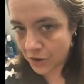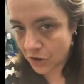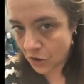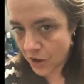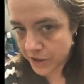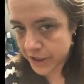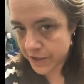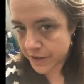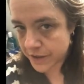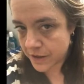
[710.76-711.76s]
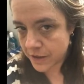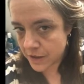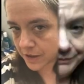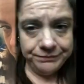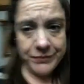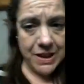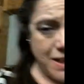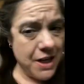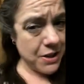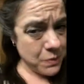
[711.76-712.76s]
Gorgeous. So,
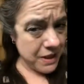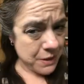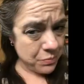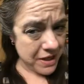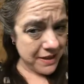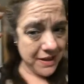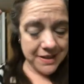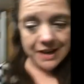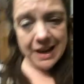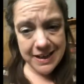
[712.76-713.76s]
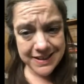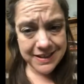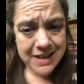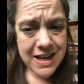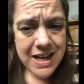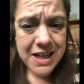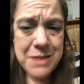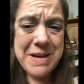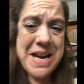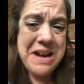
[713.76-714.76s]
I just want to spray these sides because
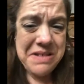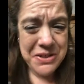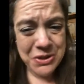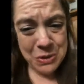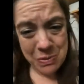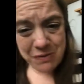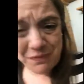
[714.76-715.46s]
my hair is super